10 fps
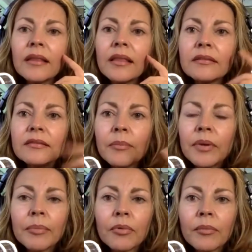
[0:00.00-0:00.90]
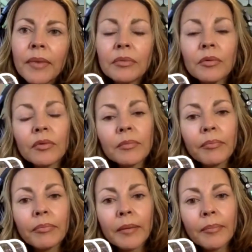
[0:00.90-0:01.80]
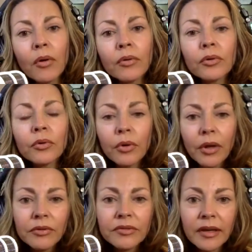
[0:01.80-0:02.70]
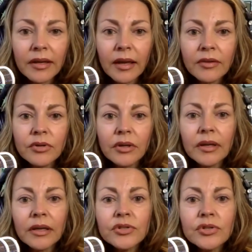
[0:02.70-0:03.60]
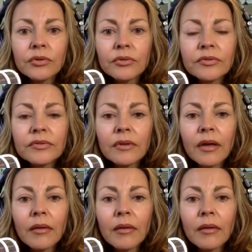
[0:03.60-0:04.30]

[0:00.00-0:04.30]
that some people maybe with bipolar or other psychiatric issues